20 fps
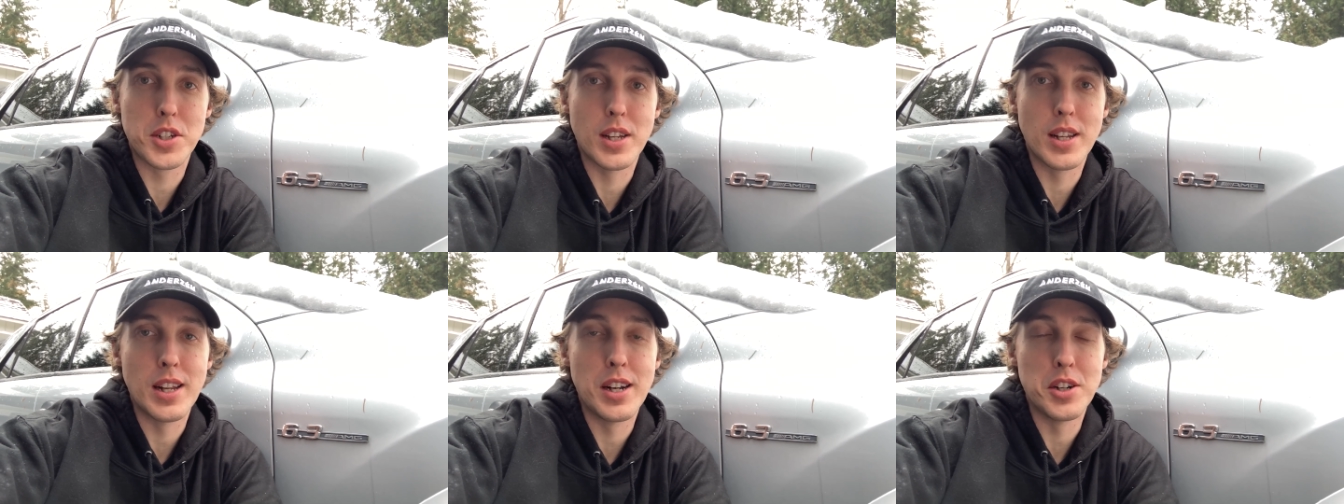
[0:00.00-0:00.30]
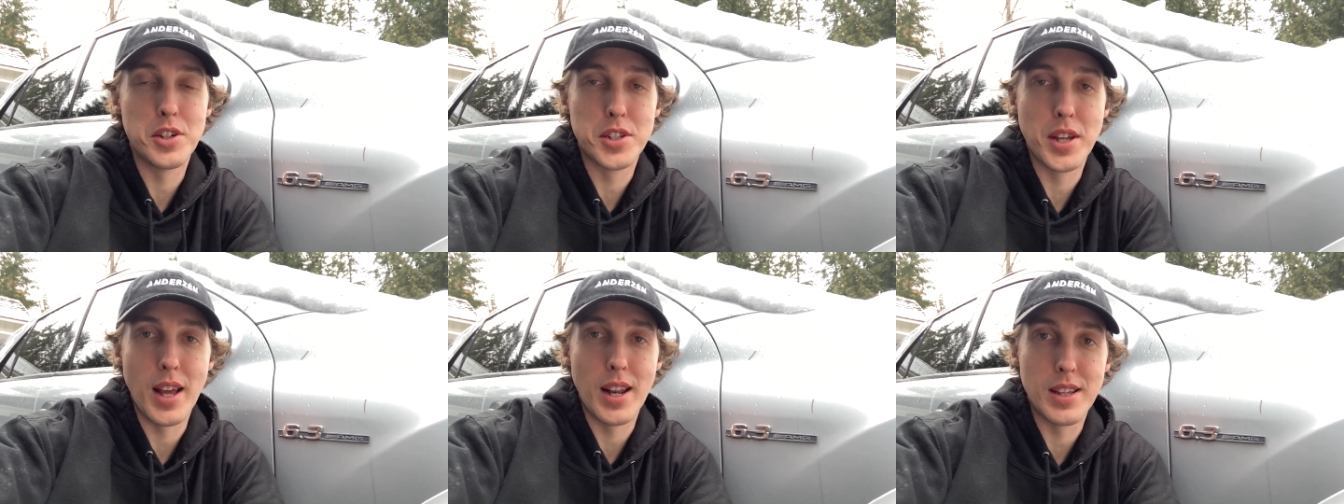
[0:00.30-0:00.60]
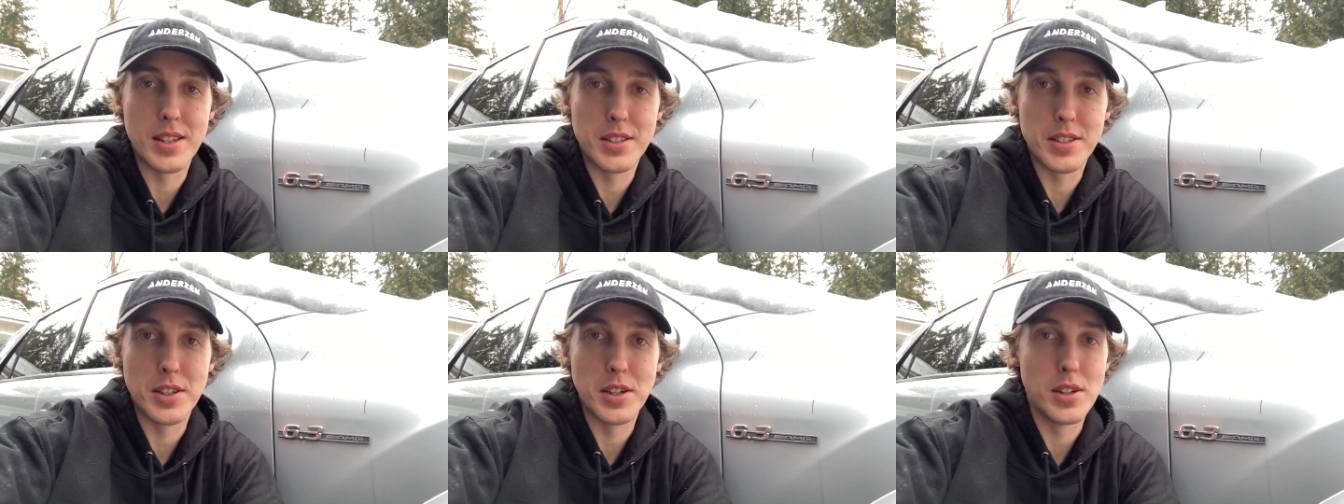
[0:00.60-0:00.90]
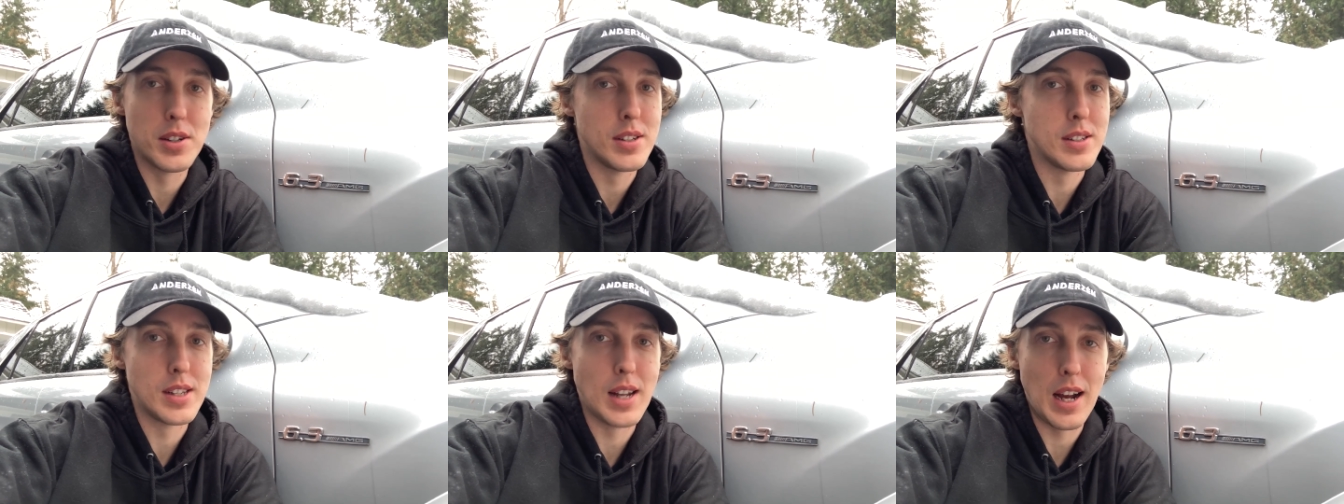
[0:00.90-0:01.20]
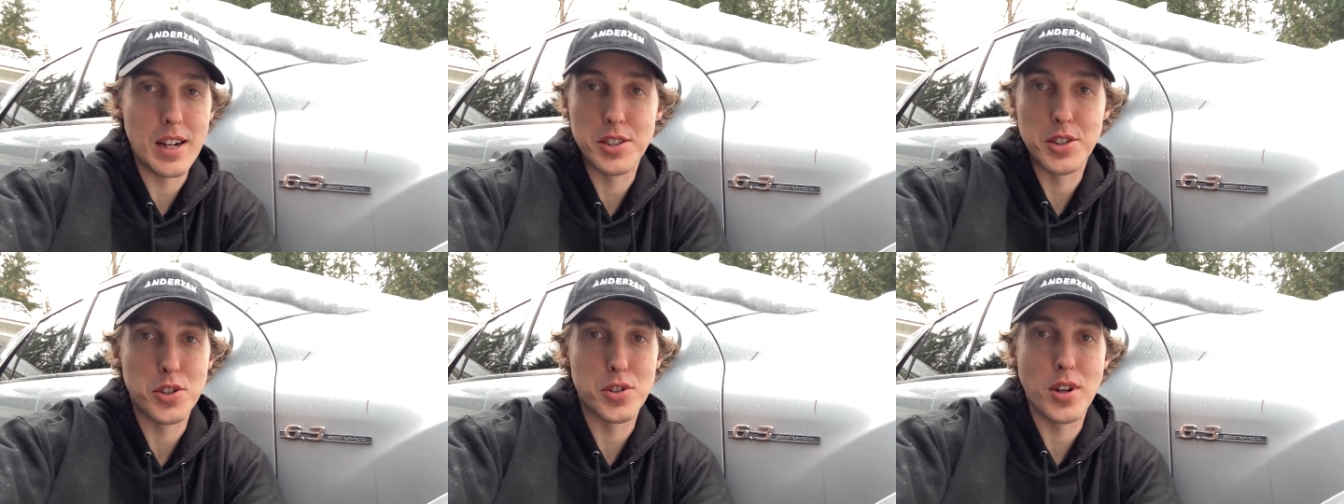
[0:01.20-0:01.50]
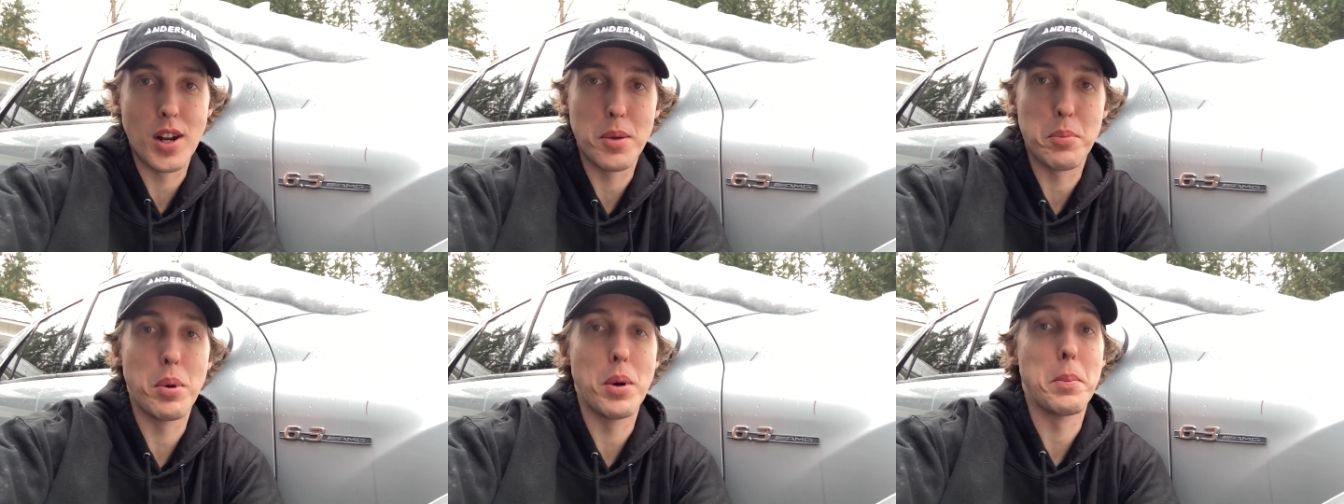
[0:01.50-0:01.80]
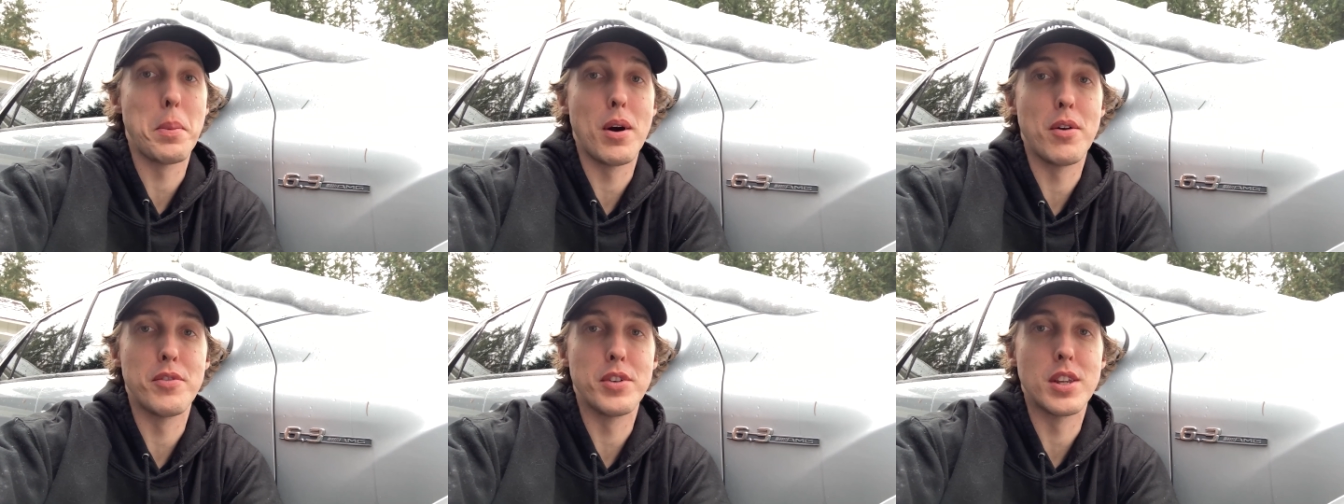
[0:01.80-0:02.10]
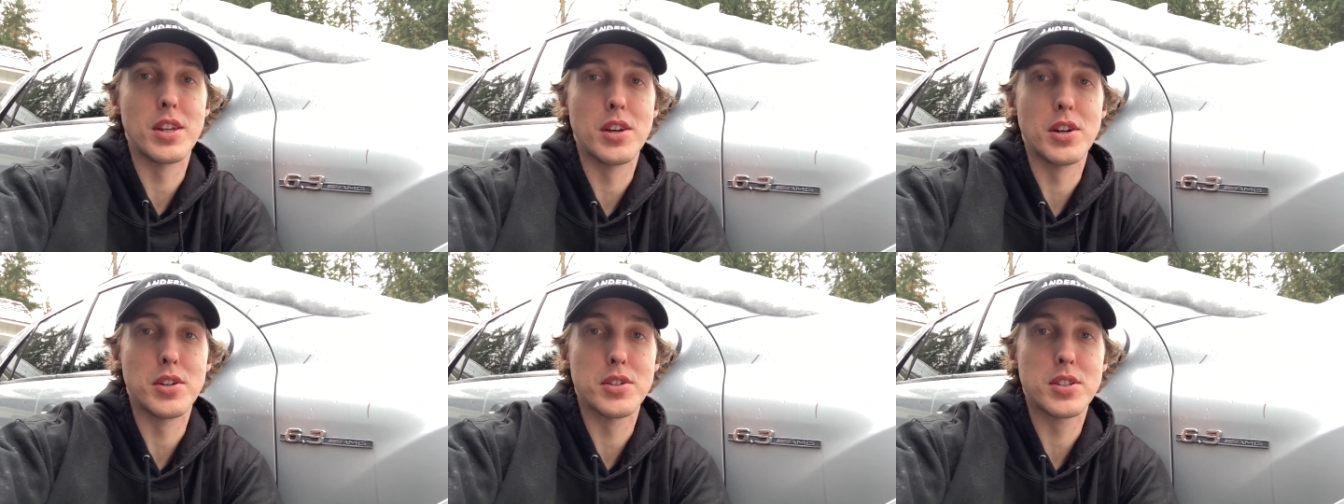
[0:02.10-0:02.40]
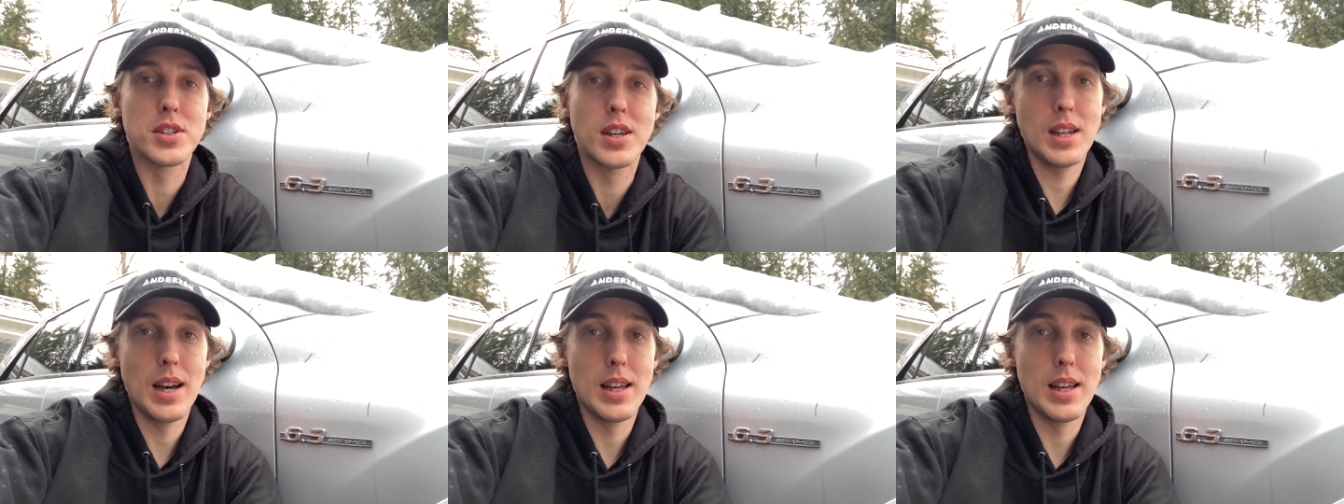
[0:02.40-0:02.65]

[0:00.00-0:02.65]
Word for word: and entertaining still, not just trying to pump out videos.